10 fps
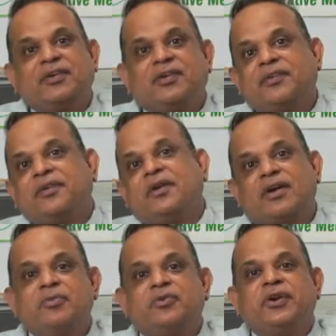you have come
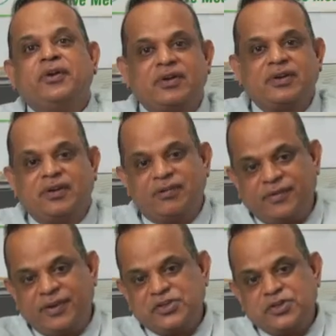to a doctor
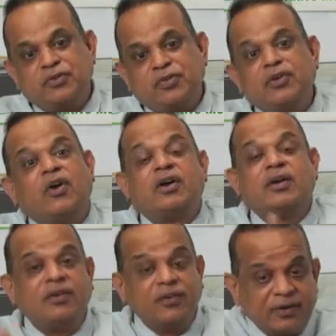which you
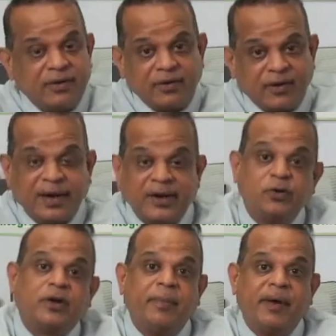will not like to come
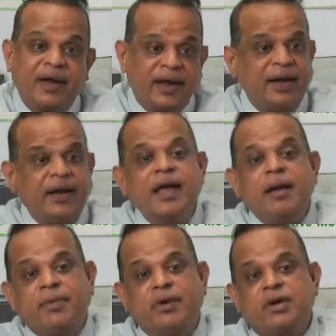again,
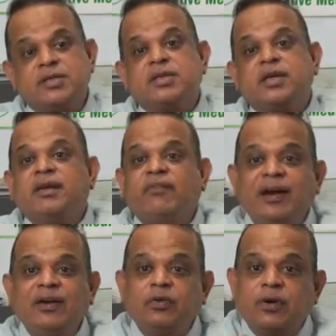because even
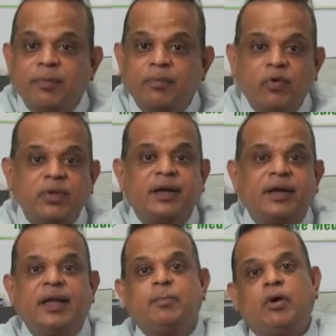to remove that nail
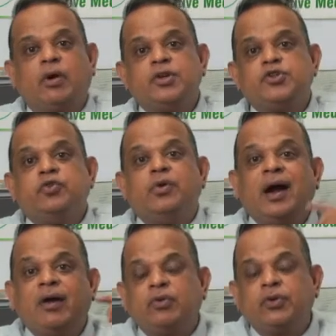polish, you have to
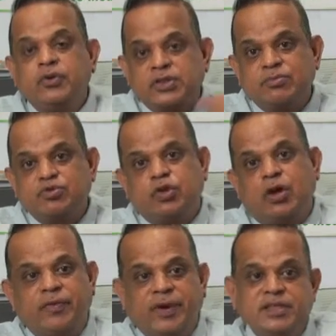use some
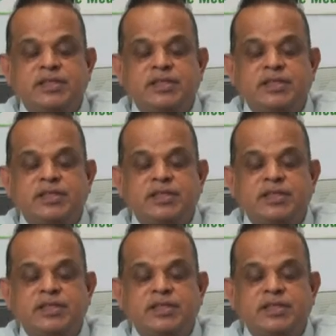solvents,